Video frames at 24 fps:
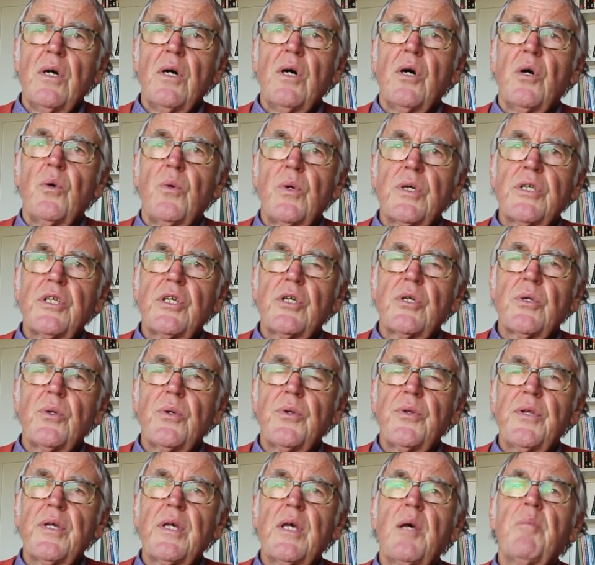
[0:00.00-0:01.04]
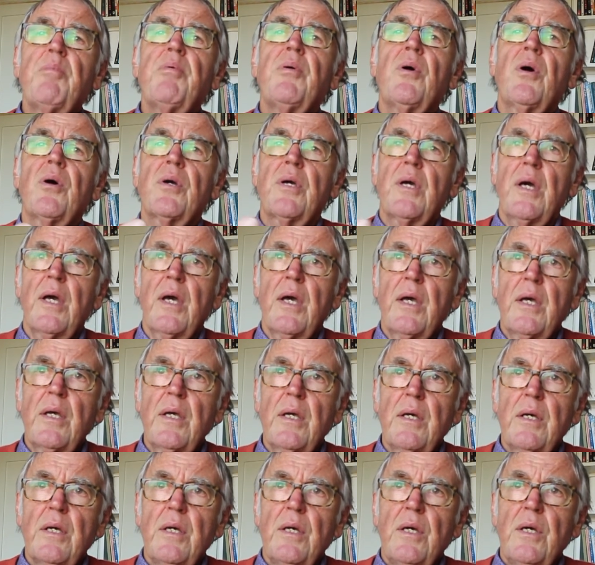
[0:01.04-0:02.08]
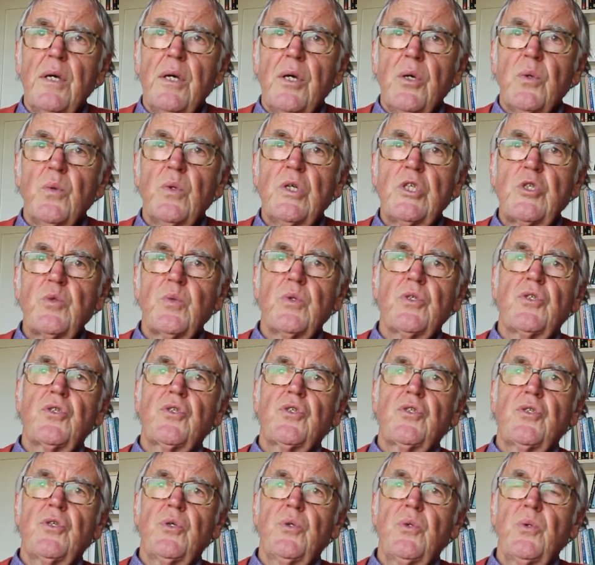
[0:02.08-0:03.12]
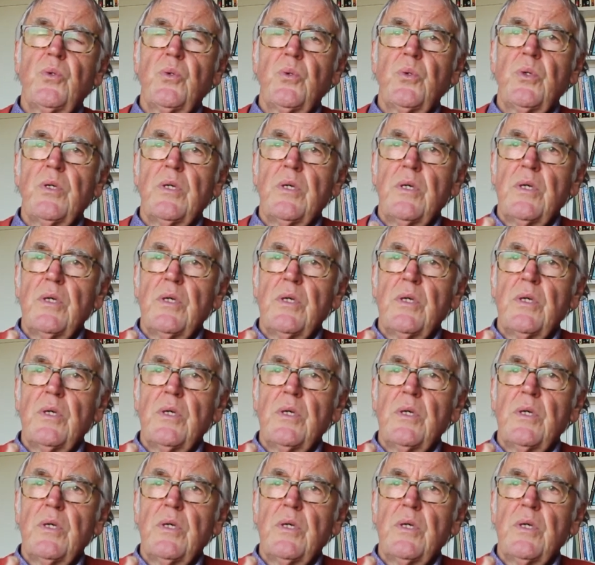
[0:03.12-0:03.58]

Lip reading: or what he called the epoche, which was to